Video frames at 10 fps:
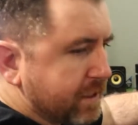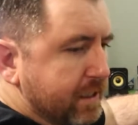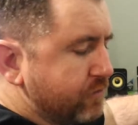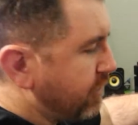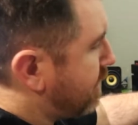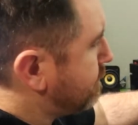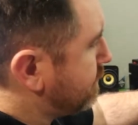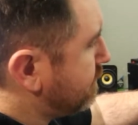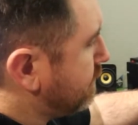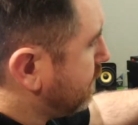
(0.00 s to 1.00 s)
the
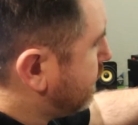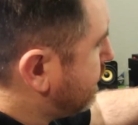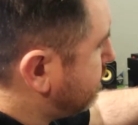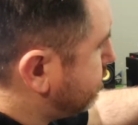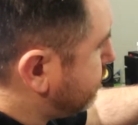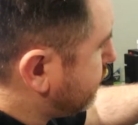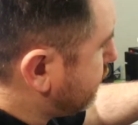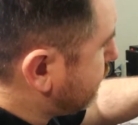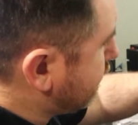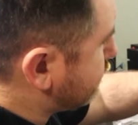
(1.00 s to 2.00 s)
potentiometer. Um,
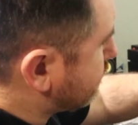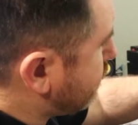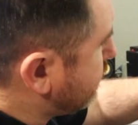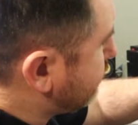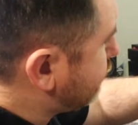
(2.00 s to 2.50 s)
this is going to